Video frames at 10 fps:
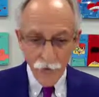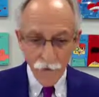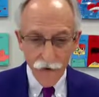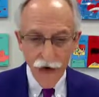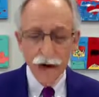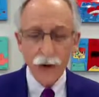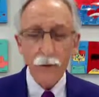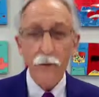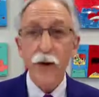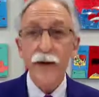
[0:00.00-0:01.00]
Final
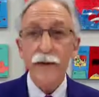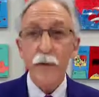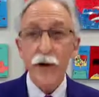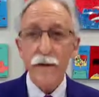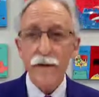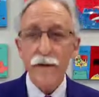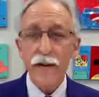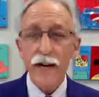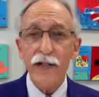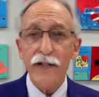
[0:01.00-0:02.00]
point. One of my
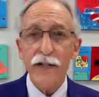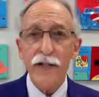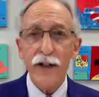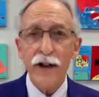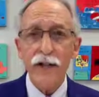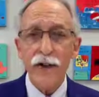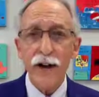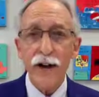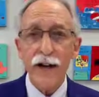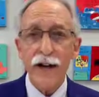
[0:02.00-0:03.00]
friends said, John, you're
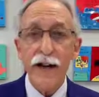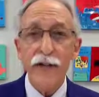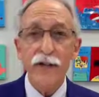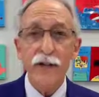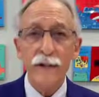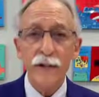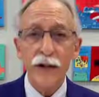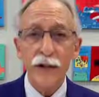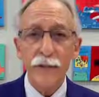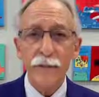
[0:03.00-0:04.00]
kind of naturally
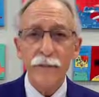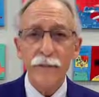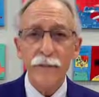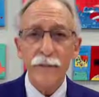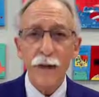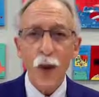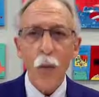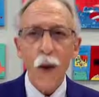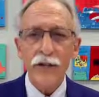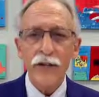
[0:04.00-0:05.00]
funny.
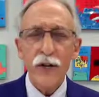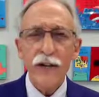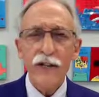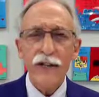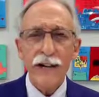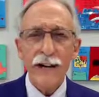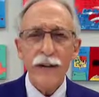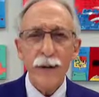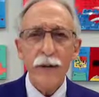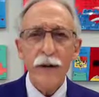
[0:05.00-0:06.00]
Why don't you go to
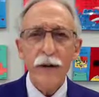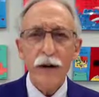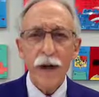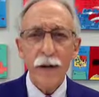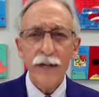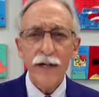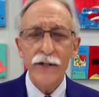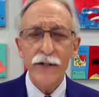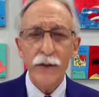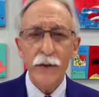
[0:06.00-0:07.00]
stand-up comedy
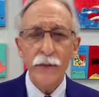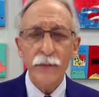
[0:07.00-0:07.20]
school?